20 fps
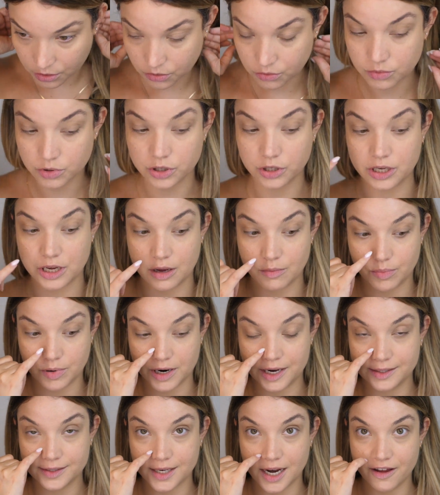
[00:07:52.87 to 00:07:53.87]
really
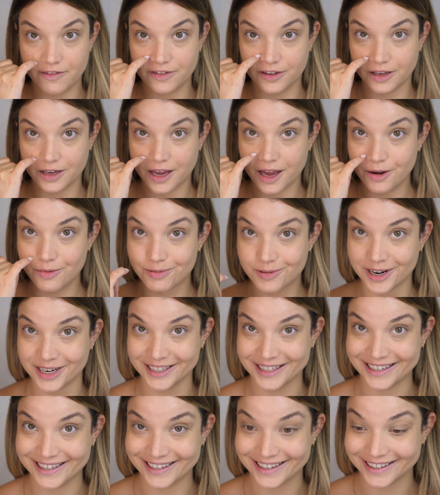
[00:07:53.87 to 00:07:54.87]
impressed. I feel like I
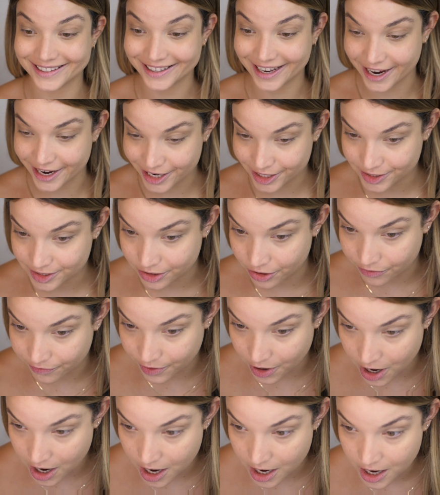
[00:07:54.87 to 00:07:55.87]
really like it so
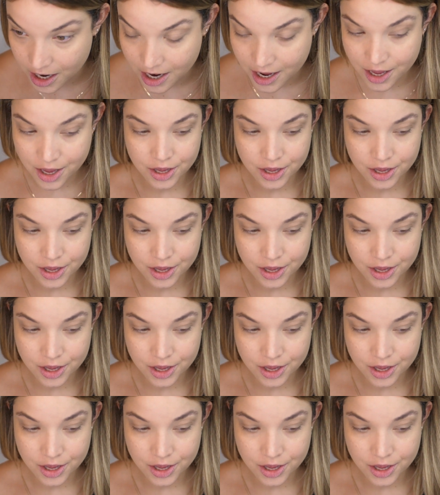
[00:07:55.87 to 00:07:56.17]
far.